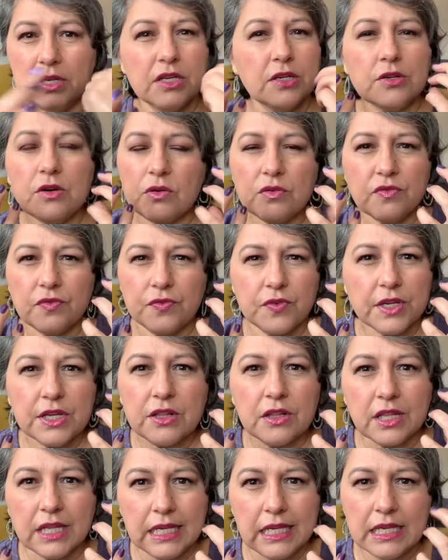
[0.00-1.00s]
You don't feel
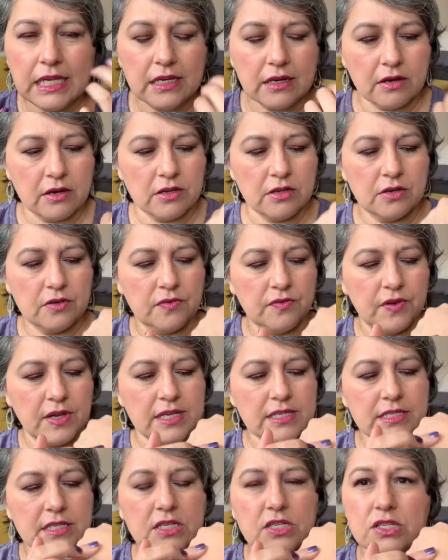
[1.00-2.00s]
heat on your
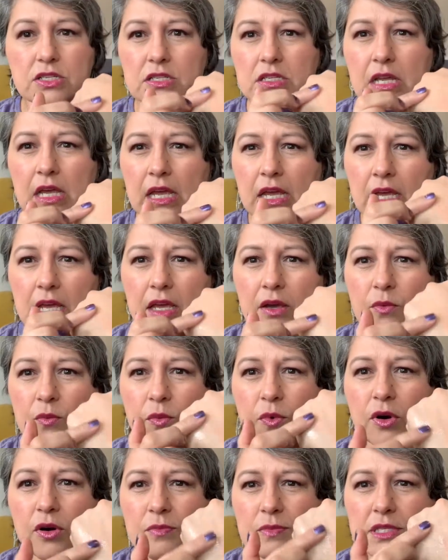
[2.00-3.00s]
face. It
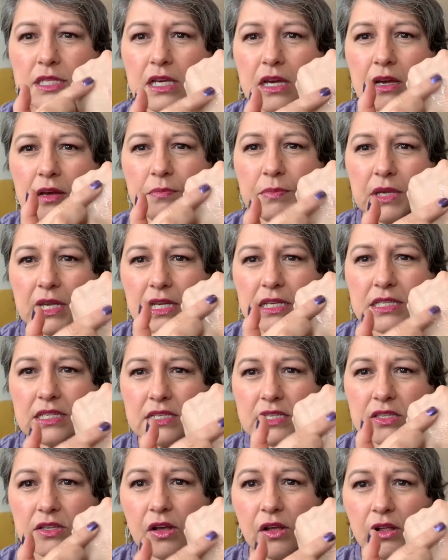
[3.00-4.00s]
warms up, it
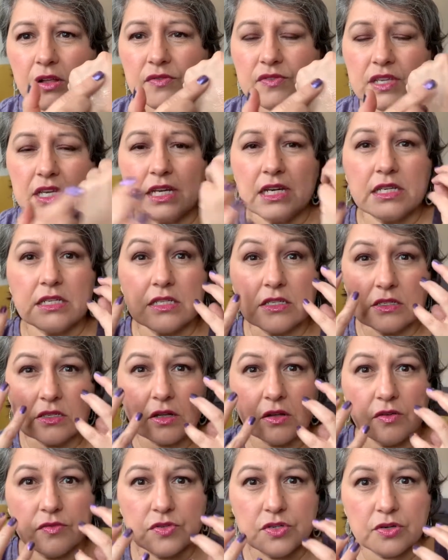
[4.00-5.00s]
dissolves, and it
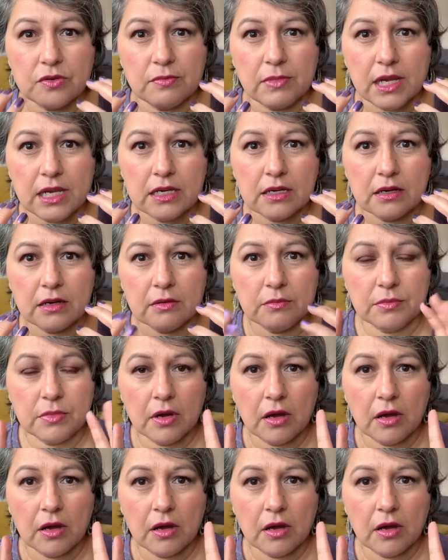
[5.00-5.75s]
dissolves your makeup.